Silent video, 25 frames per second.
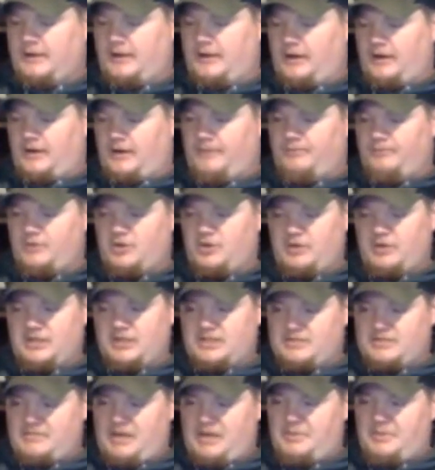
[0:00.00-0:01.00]
You get
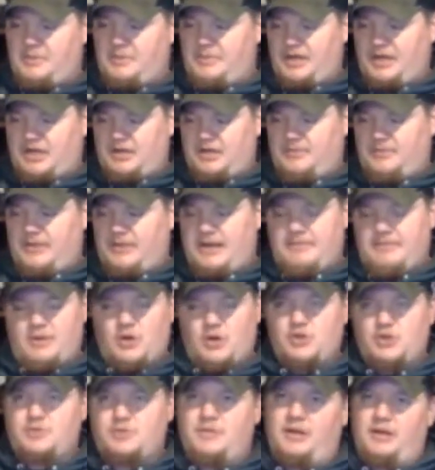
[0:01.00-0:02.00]
to maybe pick up that
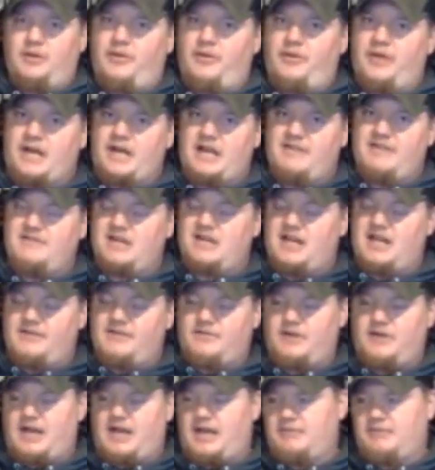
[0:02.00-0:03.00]
marshmallow that I've
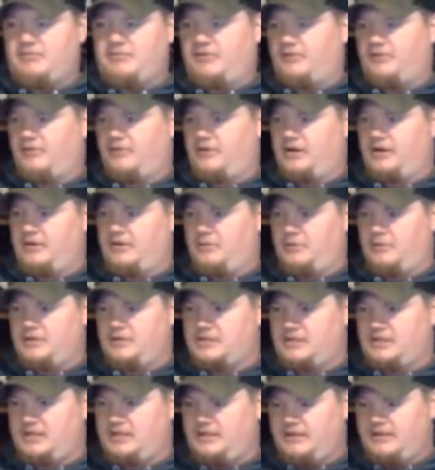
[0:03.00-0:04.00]
never had before in a
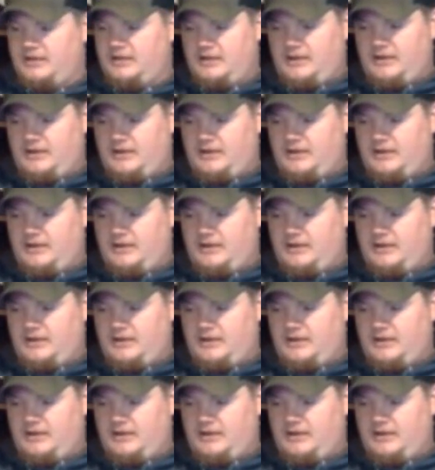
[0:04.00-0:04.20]
whiskey.